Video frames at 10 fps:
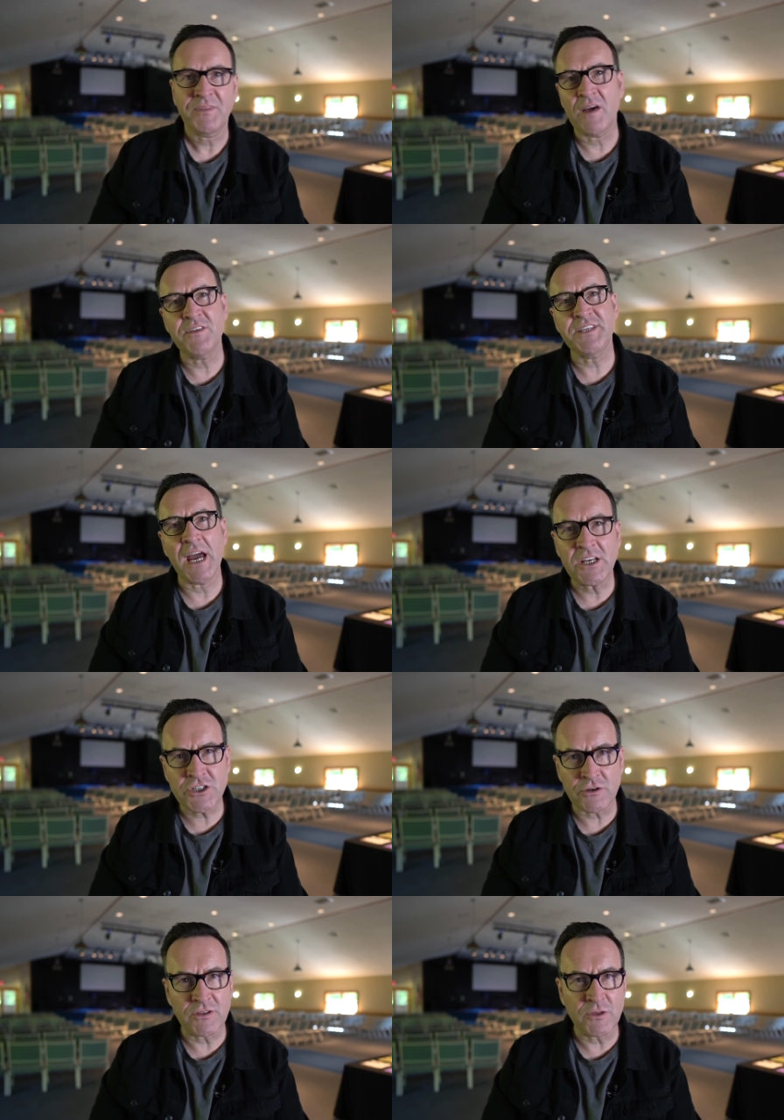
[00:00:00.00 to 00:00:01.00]
And the
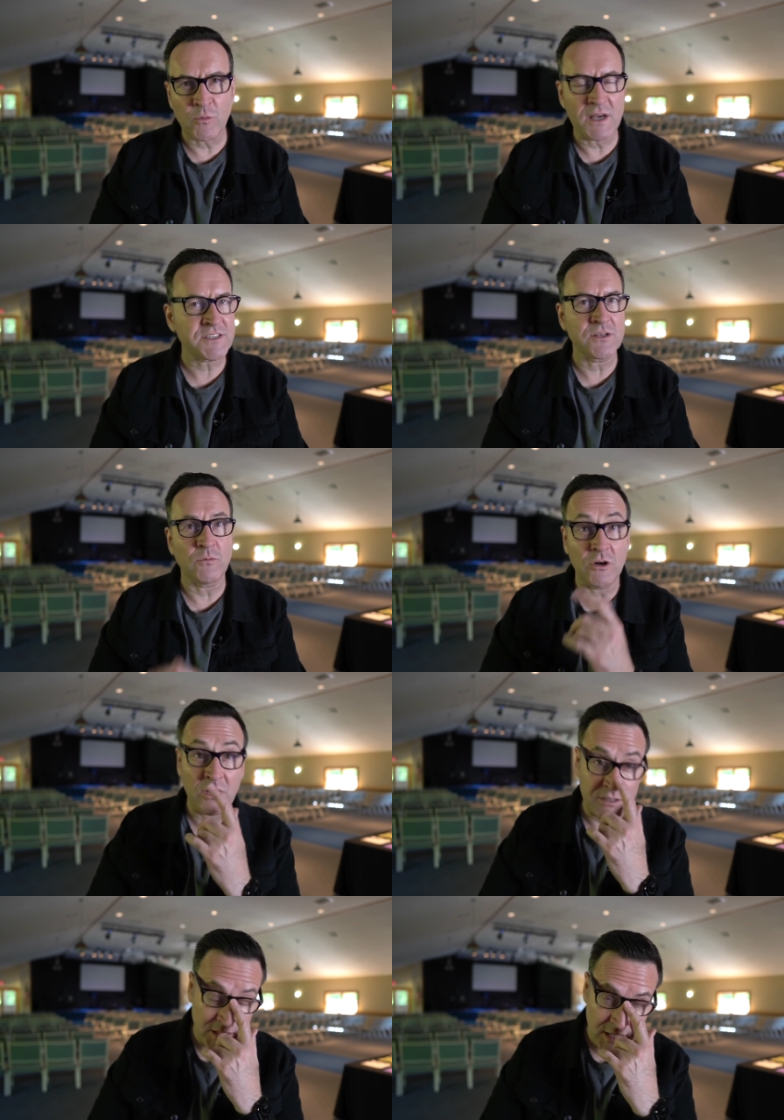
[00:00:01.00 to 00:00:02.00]
danger in the Western
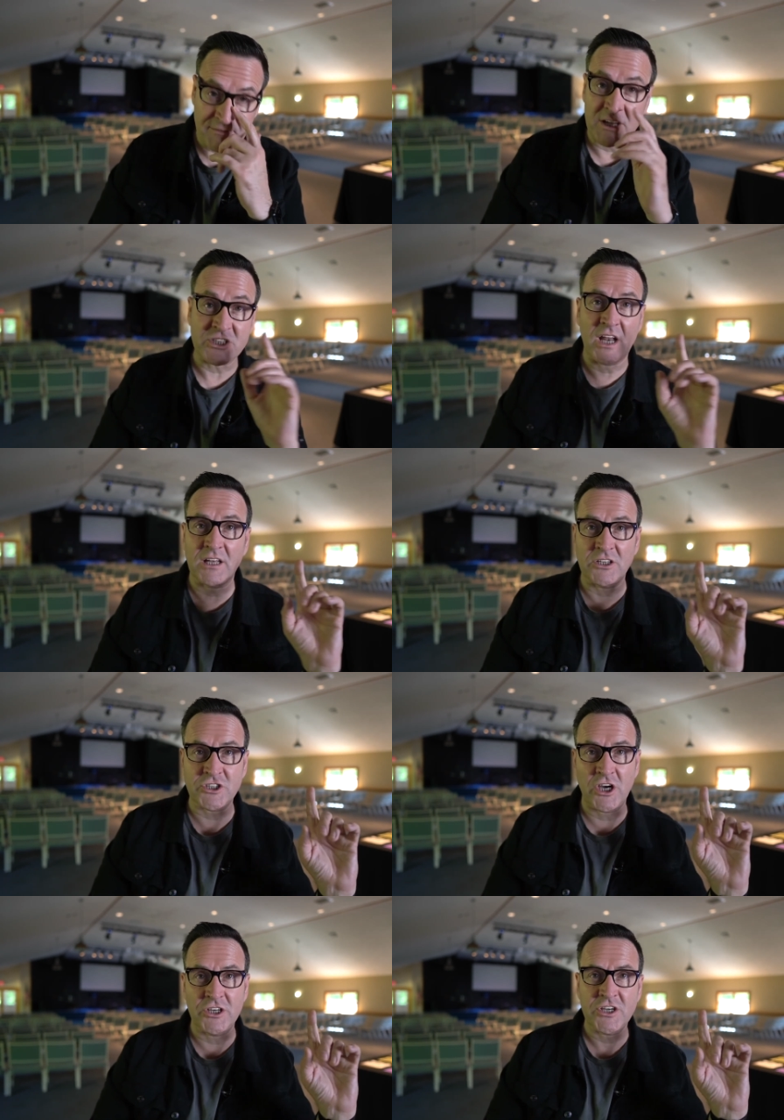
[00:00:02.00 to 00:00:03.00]
world, in the evangelical
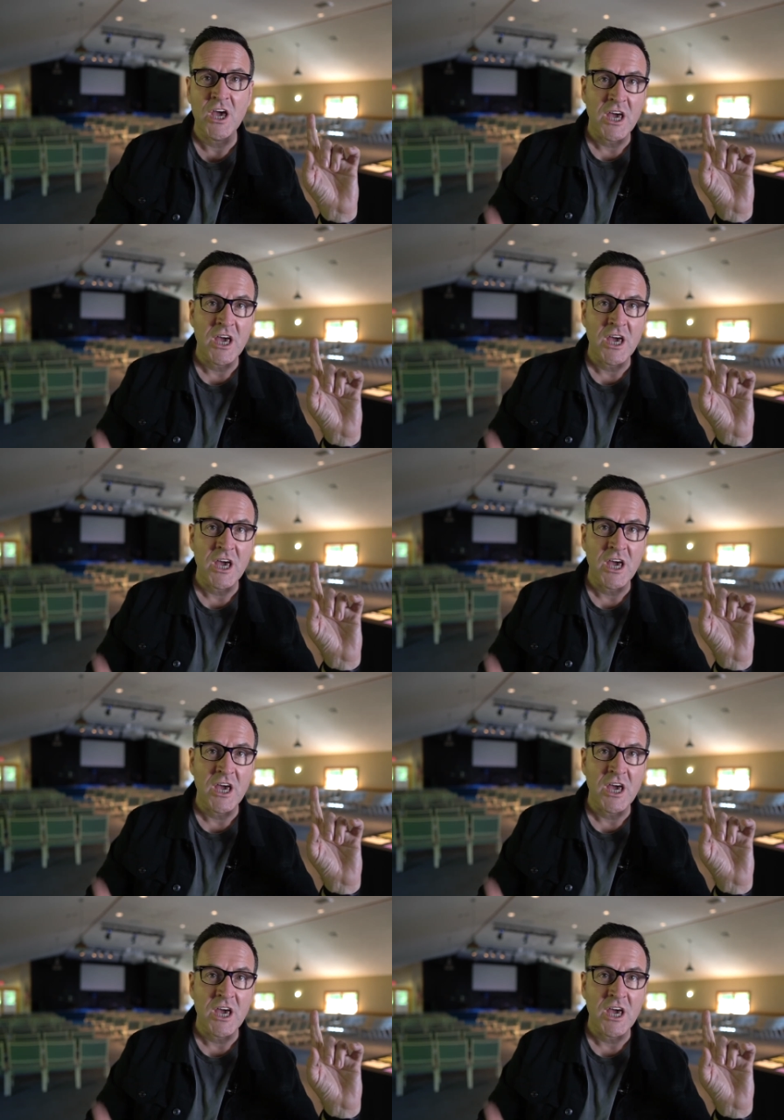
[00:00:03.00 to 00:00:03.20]
church,